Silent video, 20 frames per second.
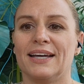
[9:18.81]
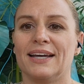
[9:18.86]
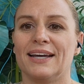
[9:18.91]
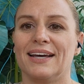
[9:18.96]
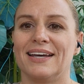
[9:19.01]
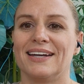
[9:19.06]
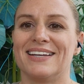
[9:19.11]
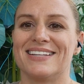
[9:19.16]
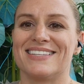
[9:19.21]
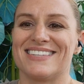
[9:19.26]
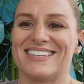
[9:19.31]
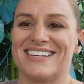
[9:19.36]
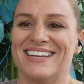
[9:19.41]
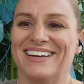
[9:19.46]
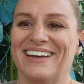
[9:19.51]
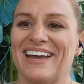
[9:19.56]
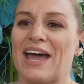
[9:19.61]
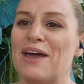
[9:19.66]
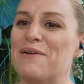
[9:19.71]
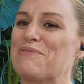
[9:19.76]
And
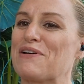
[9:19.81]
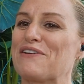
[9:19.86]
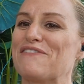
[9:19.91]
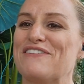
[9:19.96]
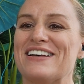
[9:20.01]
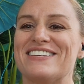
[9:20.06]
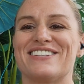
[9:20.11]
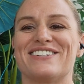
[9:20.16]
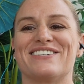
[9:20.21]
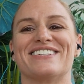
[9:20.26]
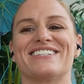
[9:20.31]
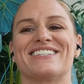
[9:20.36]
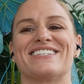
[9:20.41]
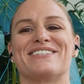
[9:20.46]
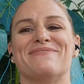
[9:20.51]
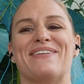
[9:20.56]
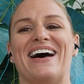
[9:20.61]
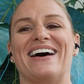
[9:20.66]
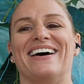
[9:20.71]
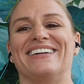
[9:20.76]
Professor just
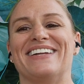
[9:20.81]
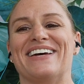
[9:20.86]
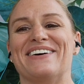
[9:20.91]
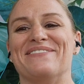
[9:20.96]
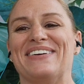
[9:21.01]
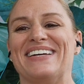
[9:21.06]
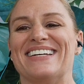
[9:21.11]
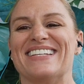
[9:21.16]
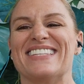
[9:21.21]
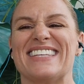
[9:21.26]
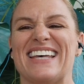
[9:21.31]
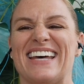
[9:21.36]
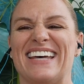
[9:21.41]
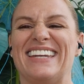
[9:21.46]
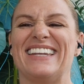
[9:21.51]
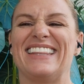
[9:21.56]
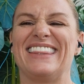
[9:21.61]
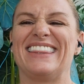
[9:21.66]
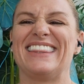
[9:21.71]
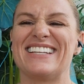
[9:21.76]
smiled at me and said,
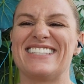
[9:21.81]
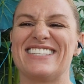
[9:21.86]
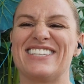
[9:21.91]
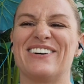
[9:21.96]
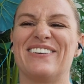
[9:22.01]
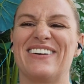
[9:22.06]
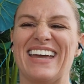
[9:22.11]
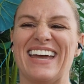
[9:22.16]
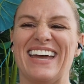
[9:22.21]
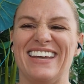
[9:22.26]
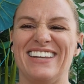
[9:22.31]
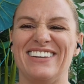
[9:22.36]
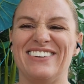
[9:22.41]
that's okay.